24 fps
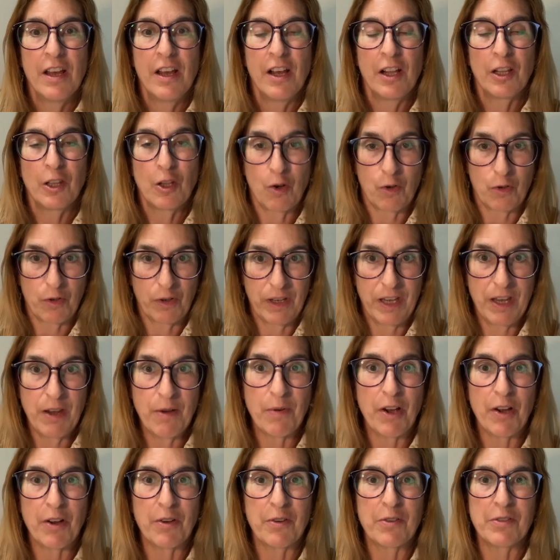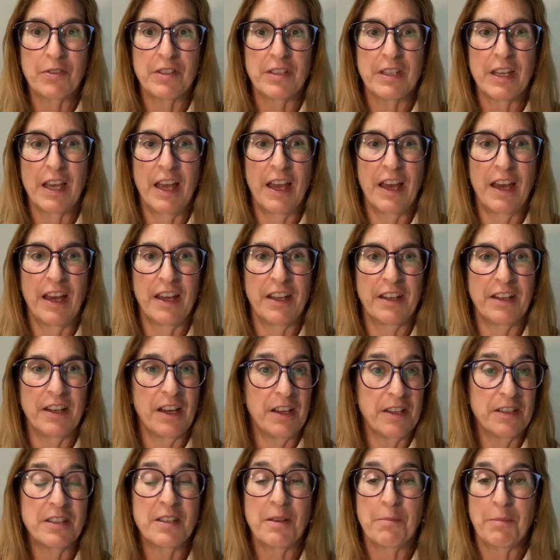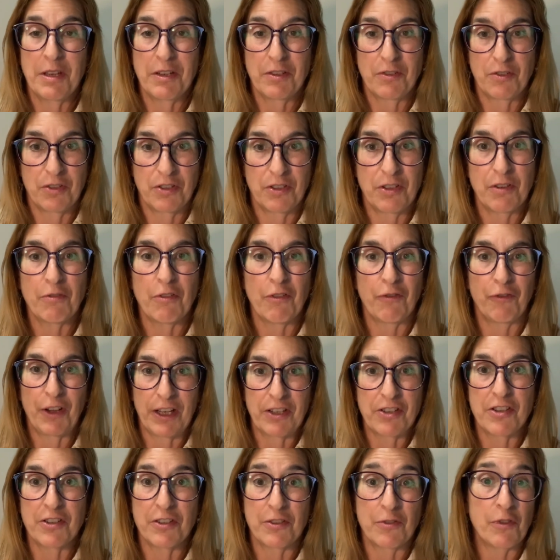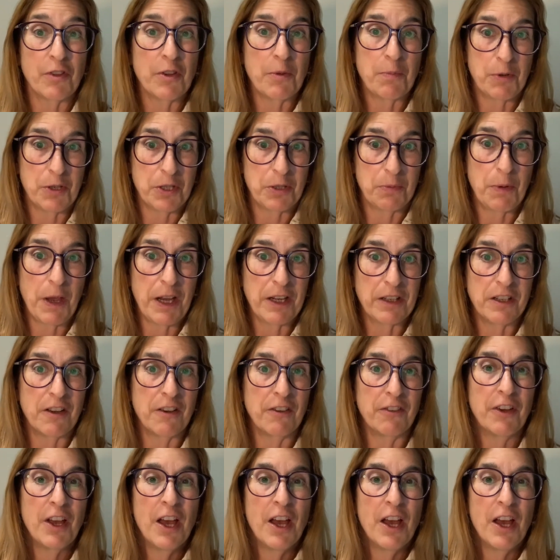local heroes and some interesting reflections from the perspective